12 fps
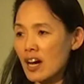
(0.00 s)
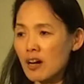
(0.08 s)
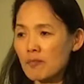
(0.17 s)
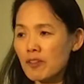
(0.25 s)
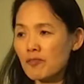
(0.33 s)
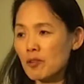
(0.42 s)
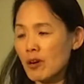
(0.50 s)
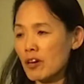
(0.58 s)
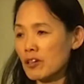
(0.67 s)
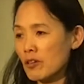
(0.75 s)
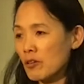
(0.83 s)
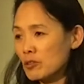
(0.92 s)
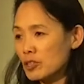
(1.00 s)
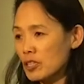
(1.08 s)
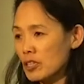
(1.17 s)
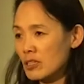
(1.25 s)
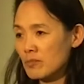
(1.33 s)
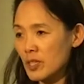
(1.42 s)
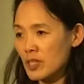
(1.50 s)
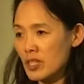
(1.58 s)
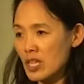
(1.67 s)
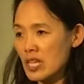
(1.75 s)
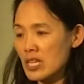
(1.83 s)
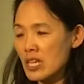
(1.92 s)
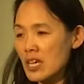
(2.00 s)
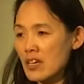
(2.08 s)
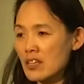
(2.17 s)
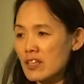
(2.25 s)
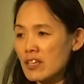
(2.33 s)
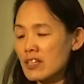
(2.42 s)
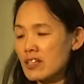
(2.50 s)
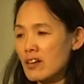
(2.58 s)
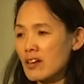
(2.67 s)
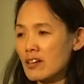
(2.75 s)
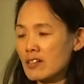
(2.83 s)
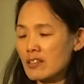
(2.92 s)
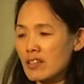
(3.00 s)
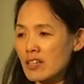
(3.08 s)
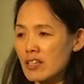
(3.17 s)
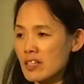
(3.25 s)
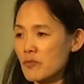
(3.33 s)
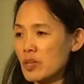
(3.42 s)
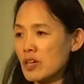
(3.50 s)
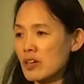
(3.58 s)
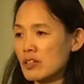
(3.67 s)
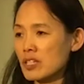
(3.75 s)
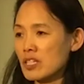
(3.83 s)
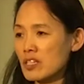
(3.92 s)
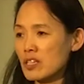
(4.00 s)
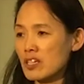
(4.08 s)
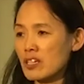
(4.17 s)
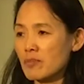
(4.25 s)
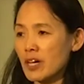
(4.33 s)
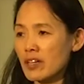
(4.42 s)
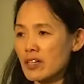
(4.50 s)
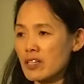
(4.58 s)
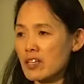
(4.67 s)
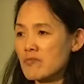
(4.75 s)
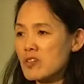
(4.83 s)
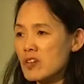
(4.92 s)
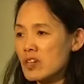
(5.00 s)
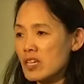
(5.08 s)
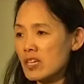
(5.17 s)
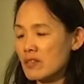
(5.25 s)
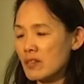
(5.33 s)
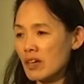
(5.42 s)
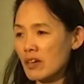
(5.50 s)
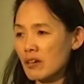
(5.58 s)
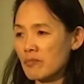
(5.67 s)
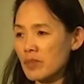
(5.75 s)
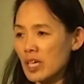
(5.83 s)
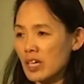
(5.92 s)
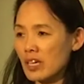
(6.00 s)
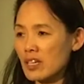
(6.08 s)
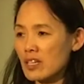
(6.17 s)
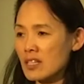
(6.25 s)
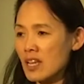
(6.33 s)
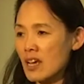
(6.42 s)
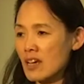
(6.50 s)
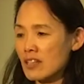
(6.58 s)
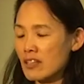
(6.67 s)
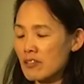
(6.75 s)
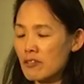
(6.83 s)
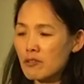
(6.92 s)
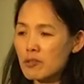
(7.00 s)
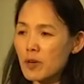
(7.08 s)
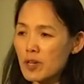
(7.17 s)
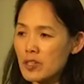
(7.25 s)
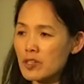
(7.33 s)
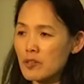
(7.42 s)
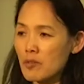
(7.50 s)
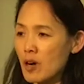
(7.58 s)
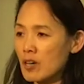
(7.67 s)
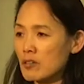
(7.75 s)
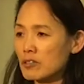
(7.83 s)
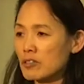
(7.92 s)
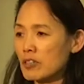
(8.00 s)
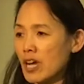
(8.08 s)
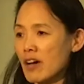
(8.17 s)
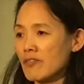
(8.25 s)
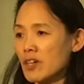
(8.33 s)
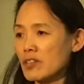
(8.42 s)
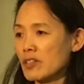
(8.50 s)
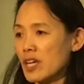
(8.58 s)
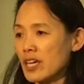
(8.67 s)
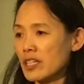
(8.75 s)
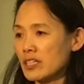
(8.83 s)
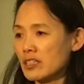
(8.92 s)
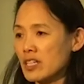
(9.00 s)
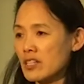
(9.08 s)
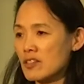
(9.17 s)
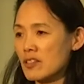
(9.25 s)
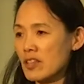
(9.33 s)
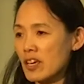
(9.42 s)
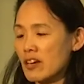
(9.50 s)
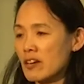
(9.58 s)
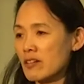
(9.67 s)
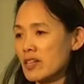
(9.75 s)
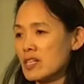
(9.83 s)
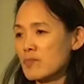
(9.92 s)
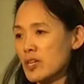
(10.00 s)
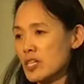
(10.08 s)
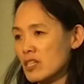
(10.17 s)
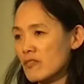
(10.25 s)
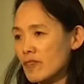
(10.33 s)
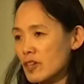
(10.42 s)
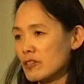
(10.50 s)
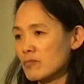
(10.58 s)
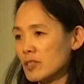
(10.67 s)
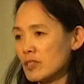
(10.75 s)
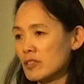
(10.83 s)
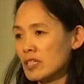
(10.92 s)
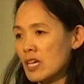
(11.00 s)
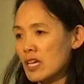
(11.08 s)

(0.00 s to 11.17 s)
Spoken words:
if you are an older person, these are the things that we all need to think about as a community, because those persons who are older have underlying illness, they are especially vulnerable,